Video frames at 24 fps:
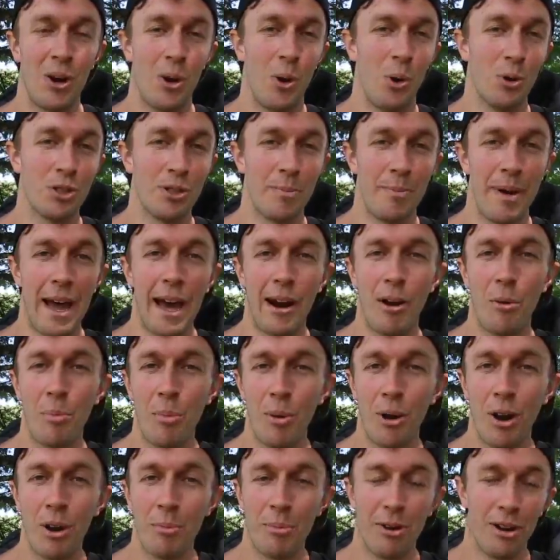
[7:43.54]
holds a
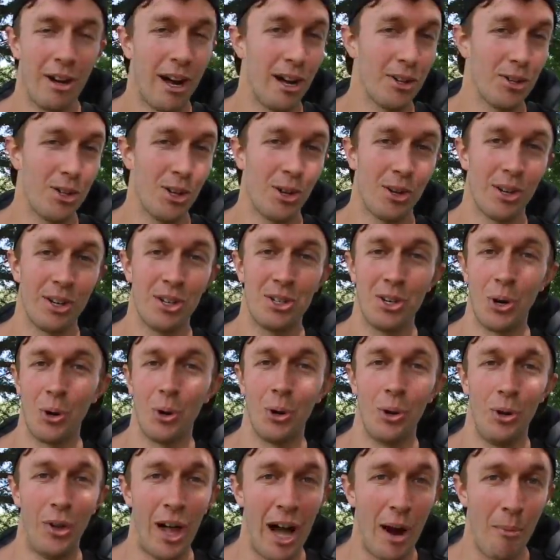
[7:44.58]
paddleboard, but also can tote
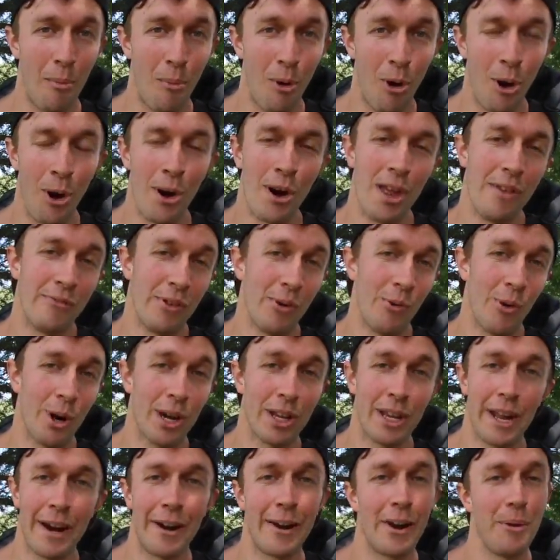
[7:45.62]
a lot more if you
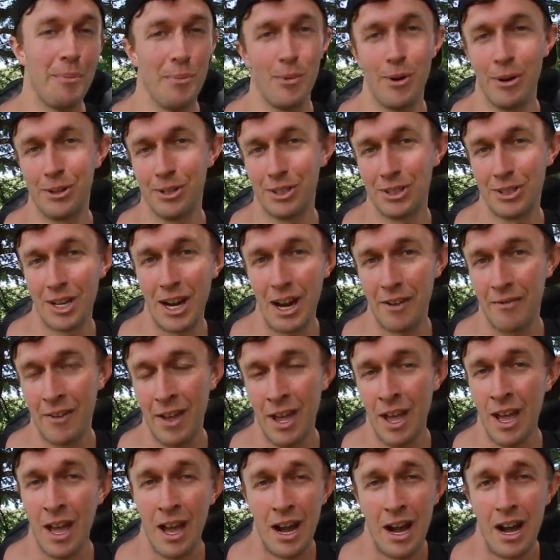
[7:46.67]
wanna carry more stuff.
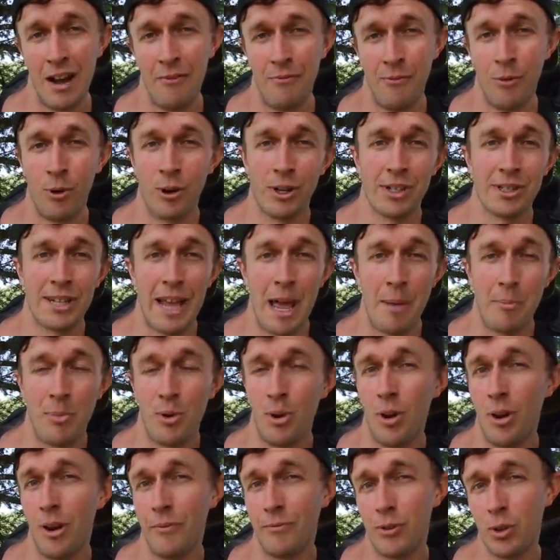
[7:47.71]
For
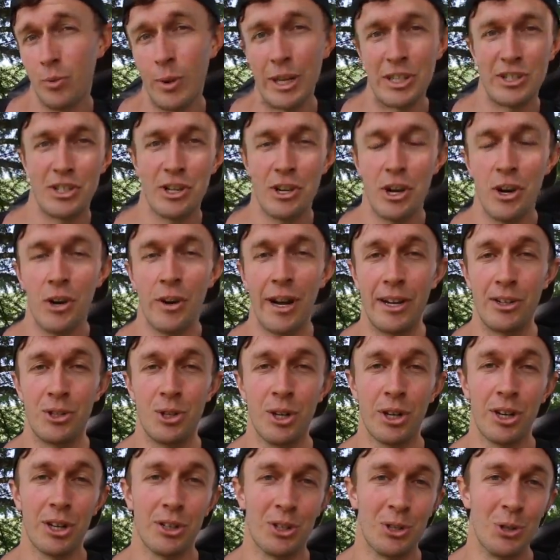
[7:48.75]
example, a few weeks ago, I
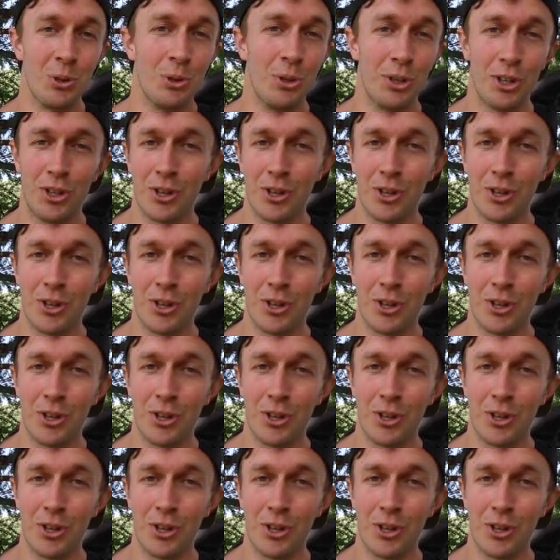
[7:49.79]
took it to the